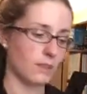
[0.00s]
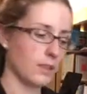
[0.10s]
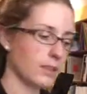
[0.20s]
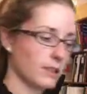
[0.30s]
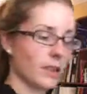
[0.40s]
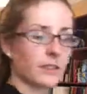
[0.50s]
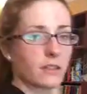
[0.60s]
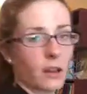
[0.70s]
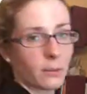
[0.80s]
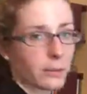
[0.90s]
Then the next
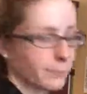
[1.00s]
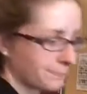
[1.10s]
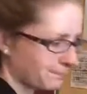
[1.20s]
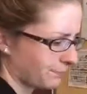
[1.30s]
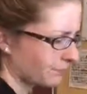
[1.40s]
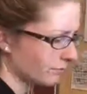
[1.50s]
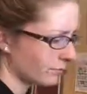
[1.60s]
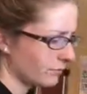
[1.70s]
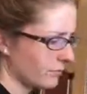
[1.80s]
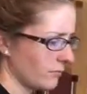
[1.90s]
step
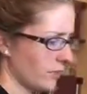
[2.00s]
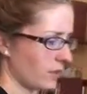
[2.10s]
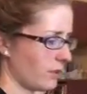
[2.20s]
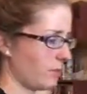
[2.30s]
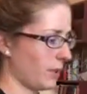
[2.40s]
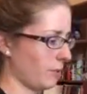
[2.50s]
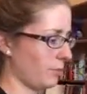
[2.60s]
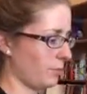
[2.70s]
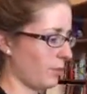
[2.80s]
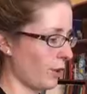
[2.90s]
is to pick
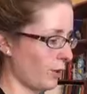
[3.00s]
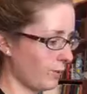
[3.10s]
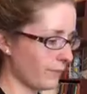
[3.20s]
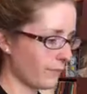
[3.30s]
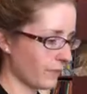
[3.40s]
up your bow,